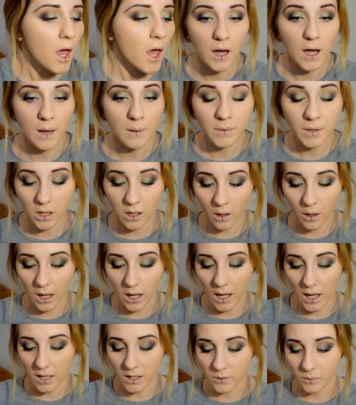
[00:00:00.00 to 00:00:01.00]
I'm going to go
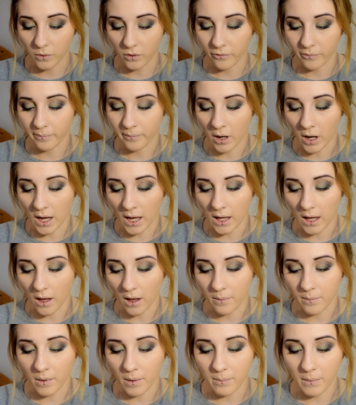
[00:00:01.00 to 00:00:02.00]
ahead with
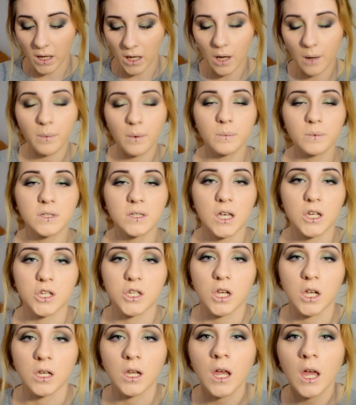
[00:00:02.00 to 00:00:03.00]
my Makeup
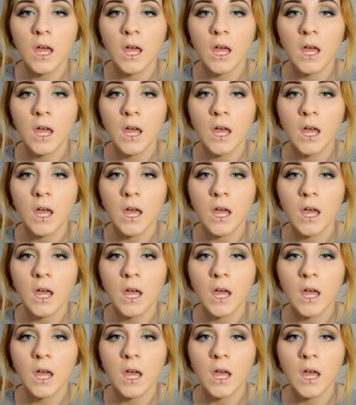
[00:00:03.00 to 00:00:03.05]
Obsession,